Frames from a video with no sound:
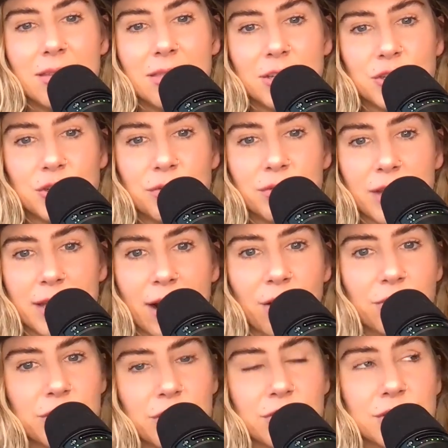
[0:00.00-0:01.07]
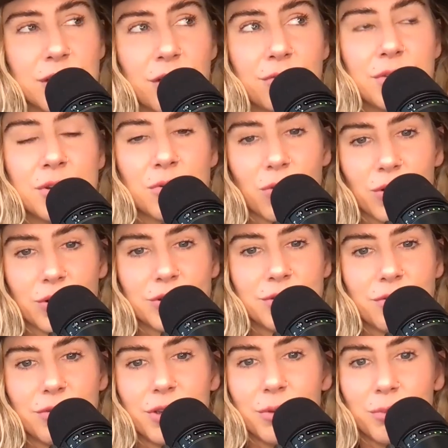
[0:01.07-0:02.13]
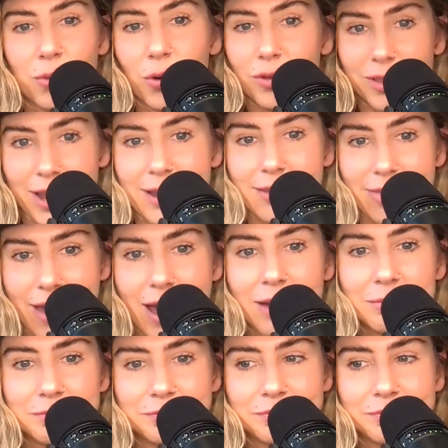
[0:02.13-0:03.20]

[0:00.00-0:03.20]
that you've laid out for yourself in order to feel more like that.